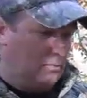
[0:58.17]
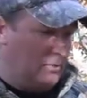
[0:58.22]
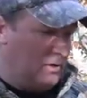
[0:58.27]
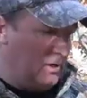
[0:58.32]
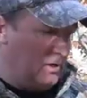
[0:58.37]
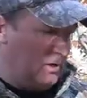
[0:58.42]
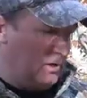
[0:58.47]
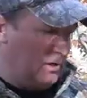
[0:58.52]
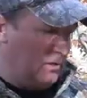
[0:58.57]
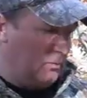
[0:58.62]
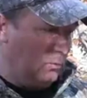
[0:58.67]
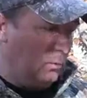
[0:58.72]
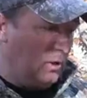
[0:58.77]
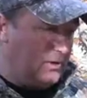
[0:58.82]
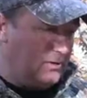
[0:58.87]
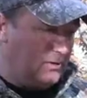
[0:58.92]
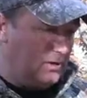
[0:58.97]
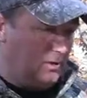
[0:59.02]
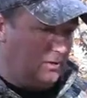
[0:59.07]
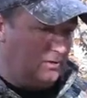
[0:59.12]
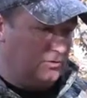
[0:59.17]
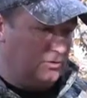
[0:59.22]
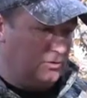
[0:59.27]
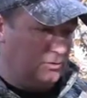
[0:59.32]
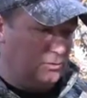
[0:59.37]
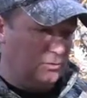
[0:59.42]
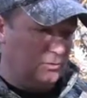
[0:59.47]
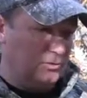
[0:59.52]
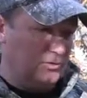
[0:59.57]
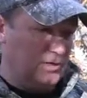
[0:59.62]
and the whitetails
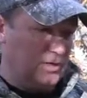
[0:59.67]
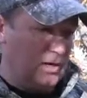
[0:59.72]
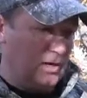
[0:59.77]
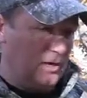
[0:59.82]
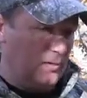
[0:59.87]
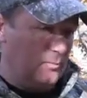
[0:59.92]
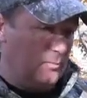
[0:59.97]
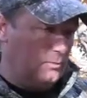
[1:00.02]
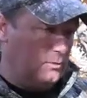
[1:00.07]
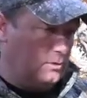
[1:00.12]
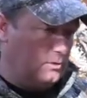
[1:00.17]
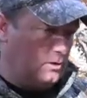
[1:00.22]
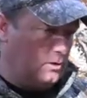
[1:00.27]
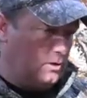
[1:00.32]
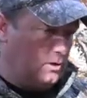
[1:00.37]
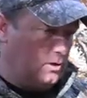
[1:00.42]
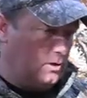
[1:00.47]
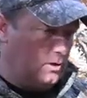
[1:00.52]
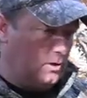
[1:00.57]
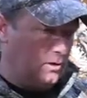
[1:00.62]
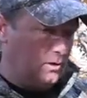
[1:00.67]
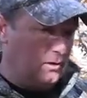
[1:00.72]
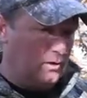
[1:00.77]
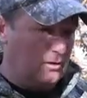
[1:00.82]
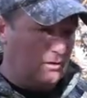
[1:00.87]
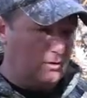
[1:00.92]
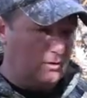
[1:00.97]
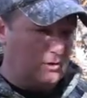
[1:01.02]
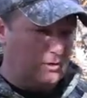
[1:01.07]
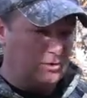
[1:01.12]
use them,
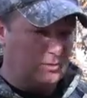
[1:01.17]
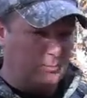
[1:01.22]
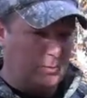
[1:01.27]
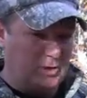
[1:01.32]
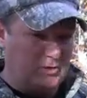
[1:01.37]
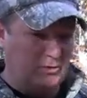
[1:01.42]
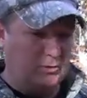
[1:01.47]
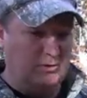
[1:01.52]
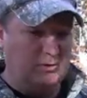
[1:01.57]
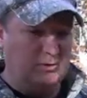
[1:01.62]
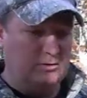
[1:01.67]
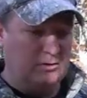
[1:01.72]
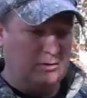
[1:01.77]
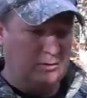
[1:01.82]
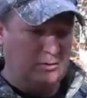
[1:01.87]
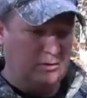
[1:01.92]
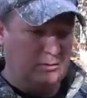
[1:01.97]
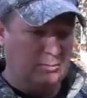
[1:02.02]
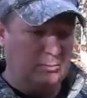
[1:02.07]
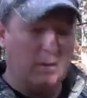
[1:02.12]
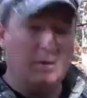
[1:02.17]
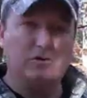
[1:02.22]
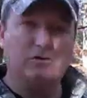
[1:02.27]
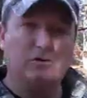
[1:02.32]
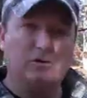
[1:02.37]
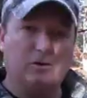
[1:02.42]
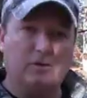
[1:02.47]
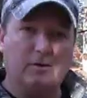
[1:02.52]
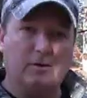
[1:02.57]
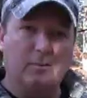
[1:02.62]
especially the bucks
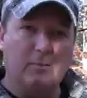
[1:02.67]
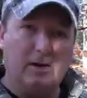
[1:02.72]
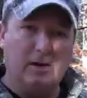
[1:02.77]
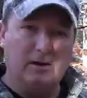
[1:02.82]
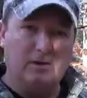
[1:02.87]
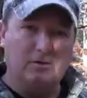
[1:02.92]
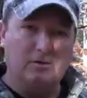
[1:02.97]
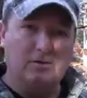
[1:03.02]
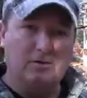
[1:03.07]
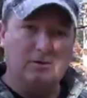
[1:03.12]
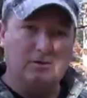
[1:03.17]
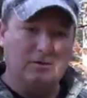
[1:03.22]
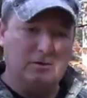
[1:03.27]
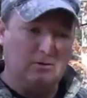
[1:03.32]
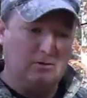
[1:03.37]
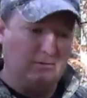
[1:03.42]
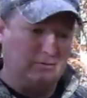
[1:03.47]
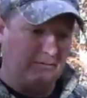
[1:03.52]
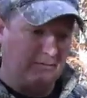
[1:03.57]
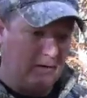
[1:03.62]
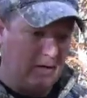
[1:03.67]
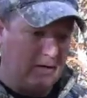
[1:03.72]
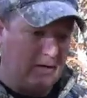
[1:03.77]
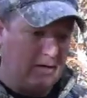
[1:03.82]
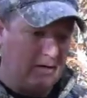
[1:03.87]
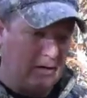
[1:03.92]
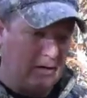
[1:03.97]
during the mating season, to find